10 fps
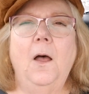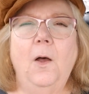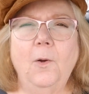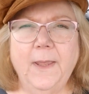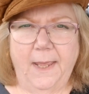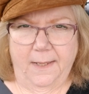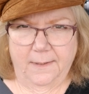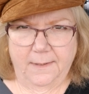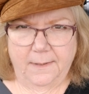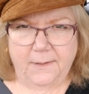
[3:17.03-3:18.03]
Okay,
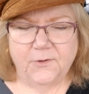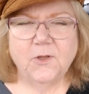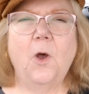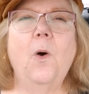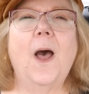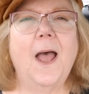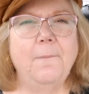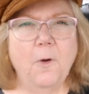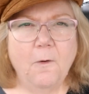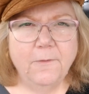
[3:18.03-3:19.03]
so
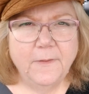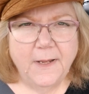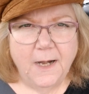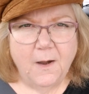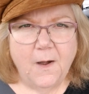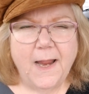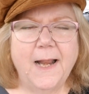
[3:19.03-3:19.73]
I'm over there